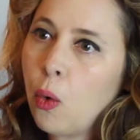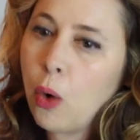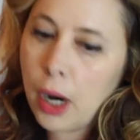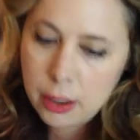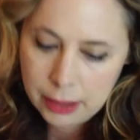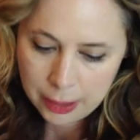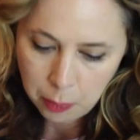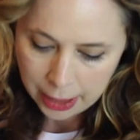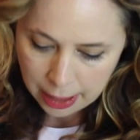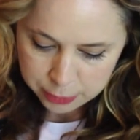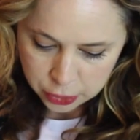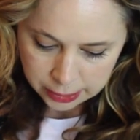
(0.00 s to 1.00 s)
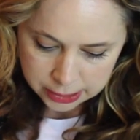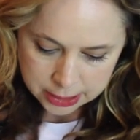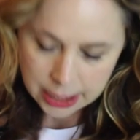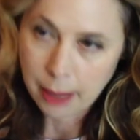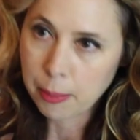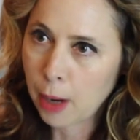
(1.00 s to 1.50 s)
or like what I'm doing
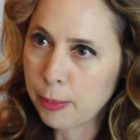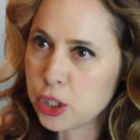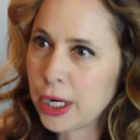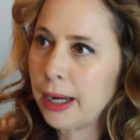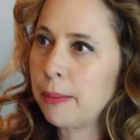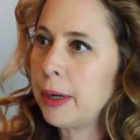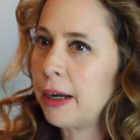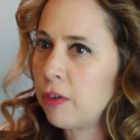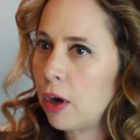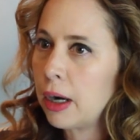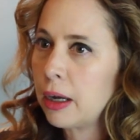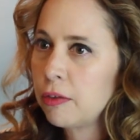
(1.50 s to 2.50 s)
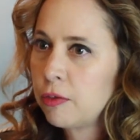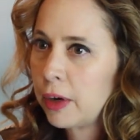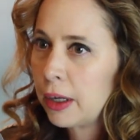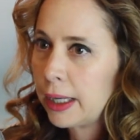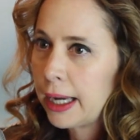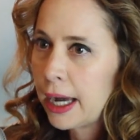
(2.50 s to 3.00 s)
today, a bomber jacket, but I've got a fairly